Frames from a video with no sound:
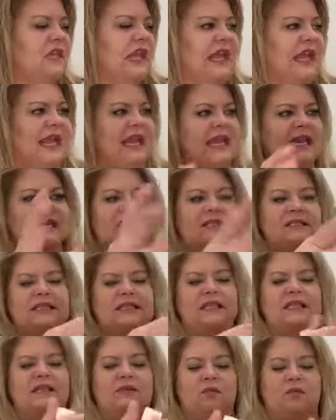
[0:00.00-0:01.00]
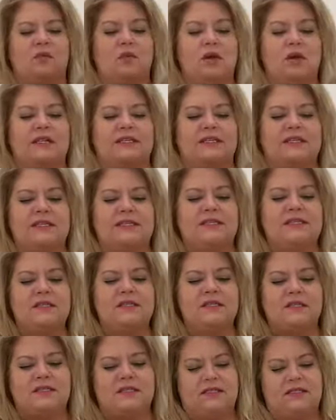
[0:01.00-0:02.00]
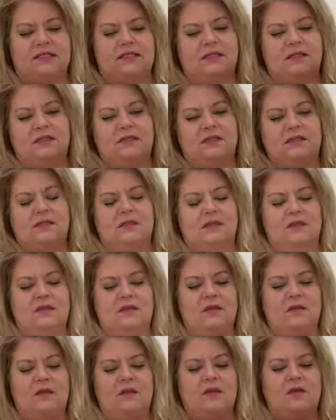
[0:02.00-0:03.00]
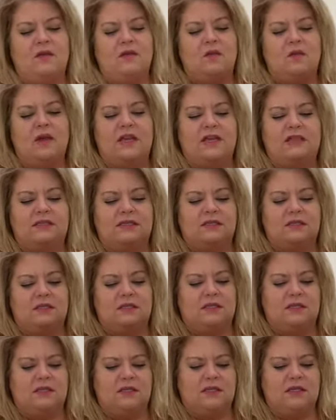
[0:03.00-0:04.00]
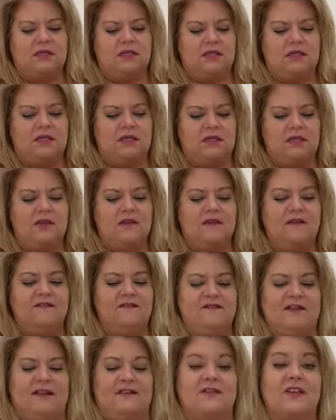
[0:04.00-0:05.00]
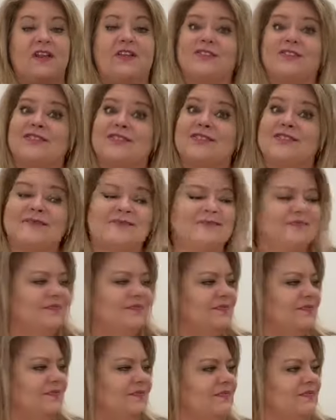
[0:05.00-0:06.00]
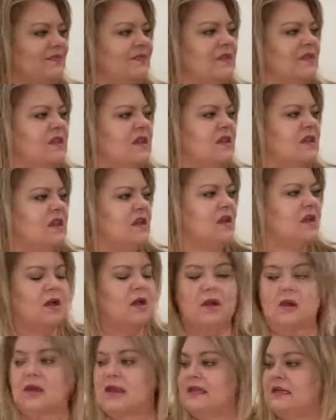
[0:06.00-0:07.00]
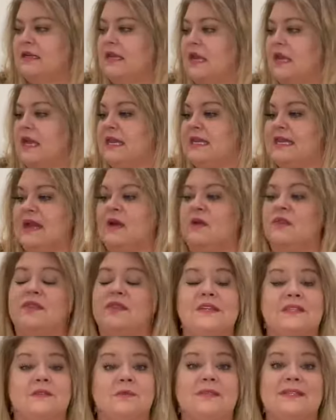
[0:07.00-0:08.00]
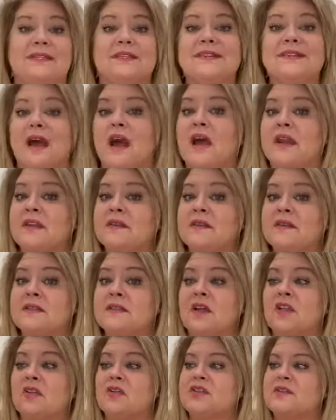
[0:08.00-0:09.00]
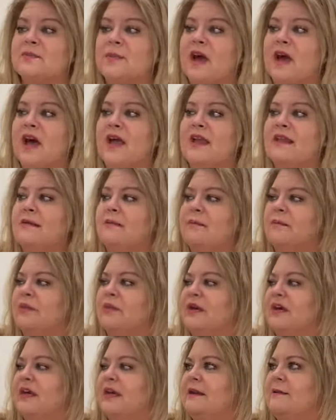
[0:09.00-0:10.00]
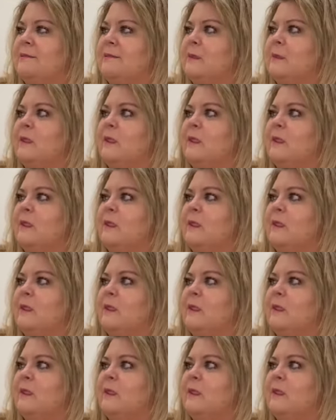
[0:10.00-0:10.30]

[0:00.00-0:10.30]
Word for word: And it was, what, five dollars. All right. Now, this was not in the dollar spot, but